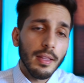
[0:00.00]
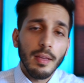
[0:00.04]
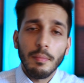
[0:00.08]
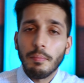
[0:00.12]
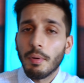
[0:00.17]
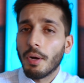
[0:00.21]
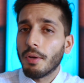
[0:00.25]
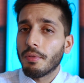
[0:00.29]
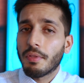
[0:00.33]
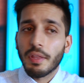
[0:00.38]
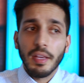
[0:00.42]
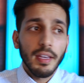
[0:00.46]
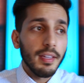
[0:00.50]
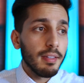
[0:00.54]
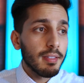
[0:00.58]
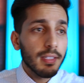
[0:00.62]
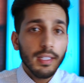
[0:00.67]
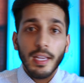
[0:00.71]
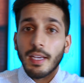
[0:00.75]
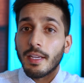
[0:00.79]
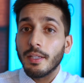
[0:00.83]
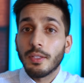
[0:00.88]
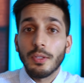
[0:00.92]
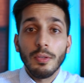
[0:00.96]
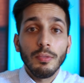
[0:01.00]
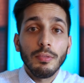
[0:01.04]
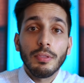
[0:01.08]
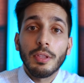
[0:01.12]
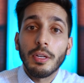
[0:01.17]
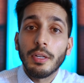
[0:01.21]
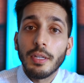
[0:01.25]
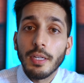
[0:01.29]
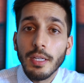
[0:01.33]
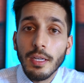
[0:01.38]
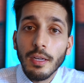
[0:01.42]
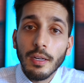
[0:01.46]
they both hit, say,
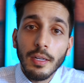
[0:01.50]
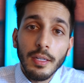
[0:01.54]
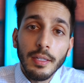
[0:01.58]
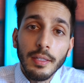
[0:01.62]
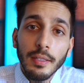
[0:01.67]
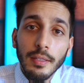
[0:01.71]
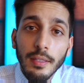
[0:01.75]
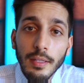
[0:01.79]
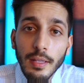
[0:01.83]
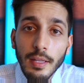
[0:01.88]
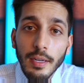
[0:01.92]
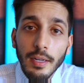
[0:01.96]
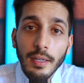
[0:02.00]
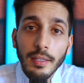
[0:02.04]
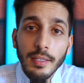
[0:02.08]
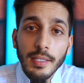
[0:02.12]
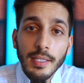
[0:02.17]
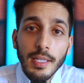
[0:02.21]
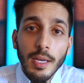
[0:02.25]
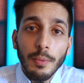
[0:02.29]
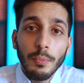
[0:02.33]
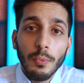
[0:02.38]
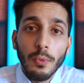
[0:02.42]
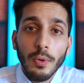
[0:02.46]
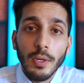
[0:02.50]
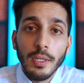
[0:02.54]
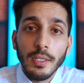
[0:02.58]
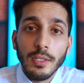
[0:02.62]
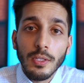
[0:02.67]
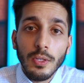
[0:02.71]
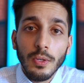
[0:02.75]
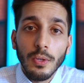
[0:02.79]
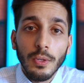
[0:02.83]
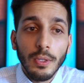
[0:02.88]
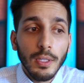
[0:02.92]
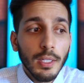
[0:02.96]
230 on their step one
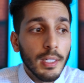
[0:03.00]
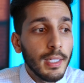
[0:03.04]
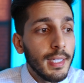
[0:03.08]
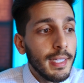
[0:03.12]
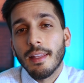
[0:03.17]
score,